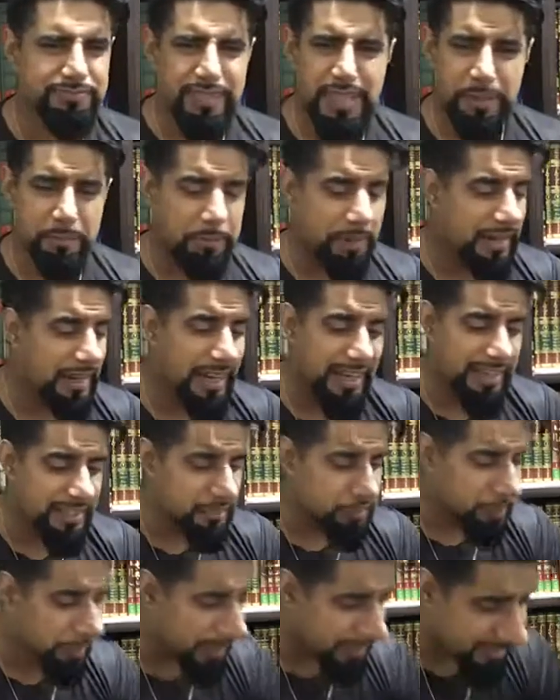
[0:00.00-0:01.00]
But
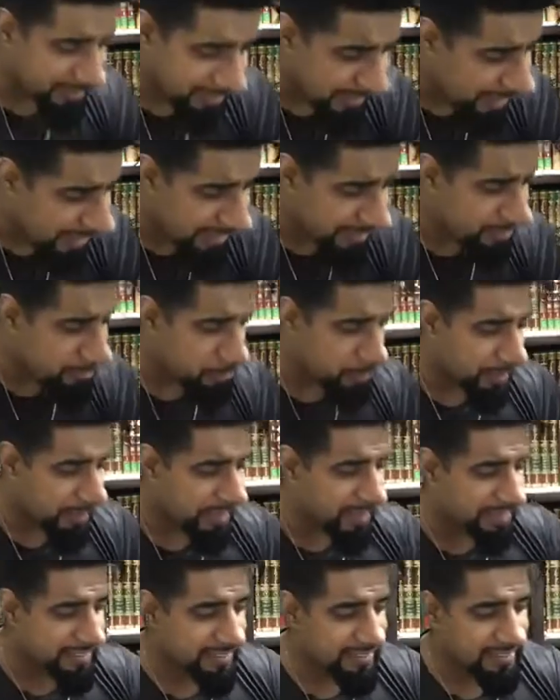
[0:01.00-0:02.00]
anyway,
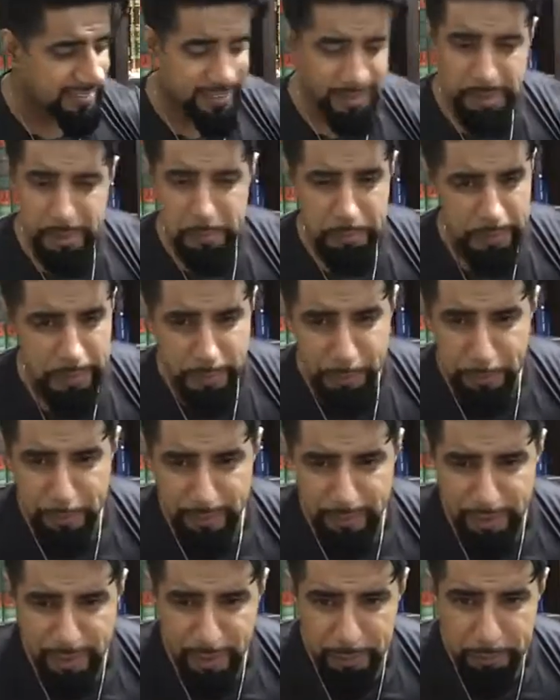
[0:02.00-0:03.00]
anyway,
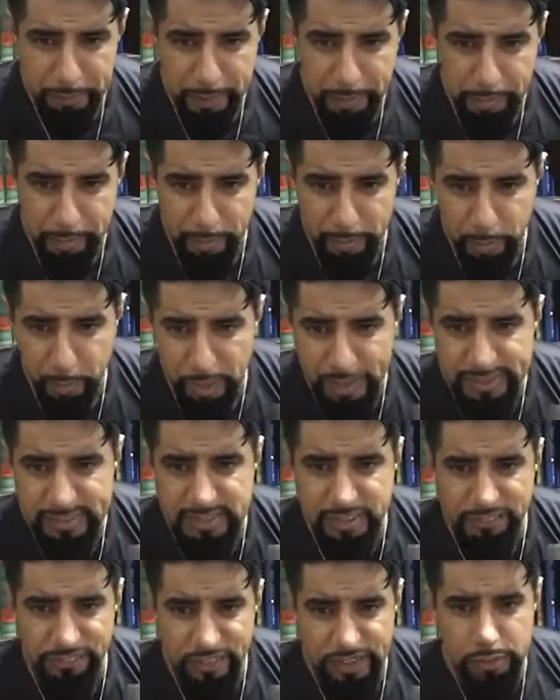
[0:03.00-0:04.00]
people are people. What is
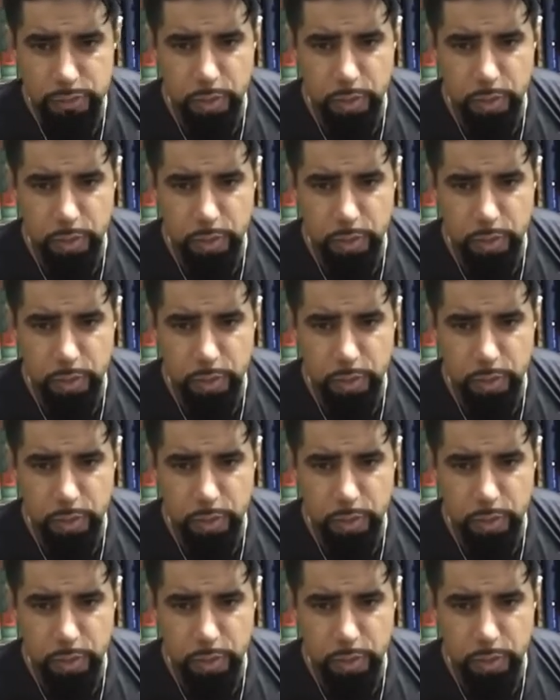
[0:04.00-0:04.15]
the fatwa